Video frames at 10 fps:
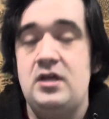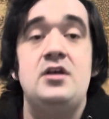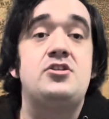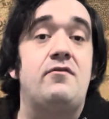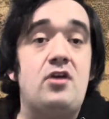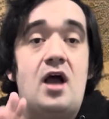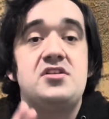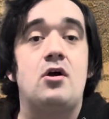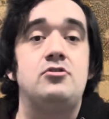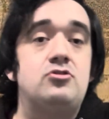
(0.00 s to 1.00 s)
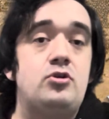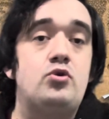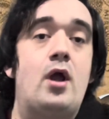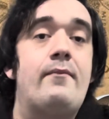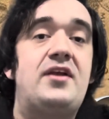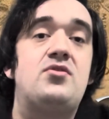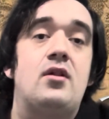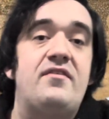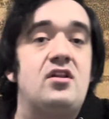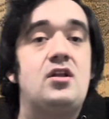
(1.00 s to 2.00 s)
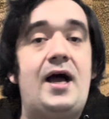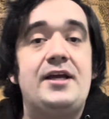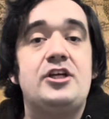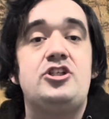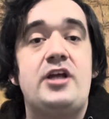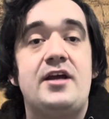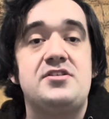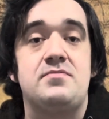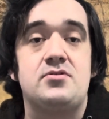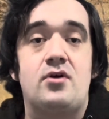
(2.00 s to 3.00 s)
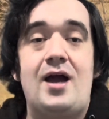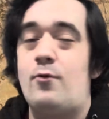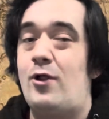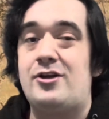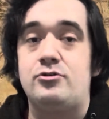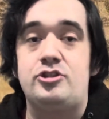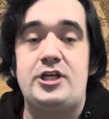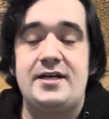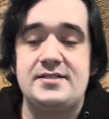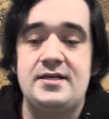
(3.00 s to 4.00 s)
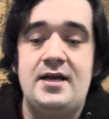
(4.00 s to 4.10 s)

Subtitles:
So if you guys go on to enjoy it, make sure to leave a like, share, subscribe, all that good jazz.